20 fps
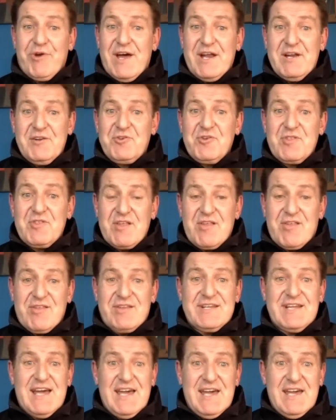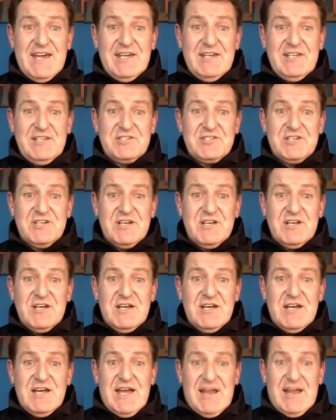run to the stage
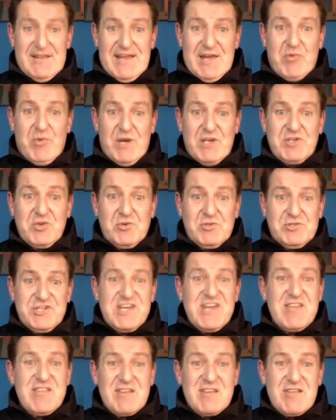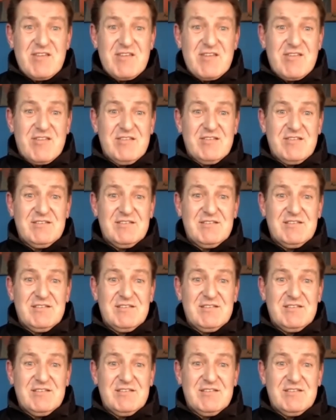and they want your Jesus.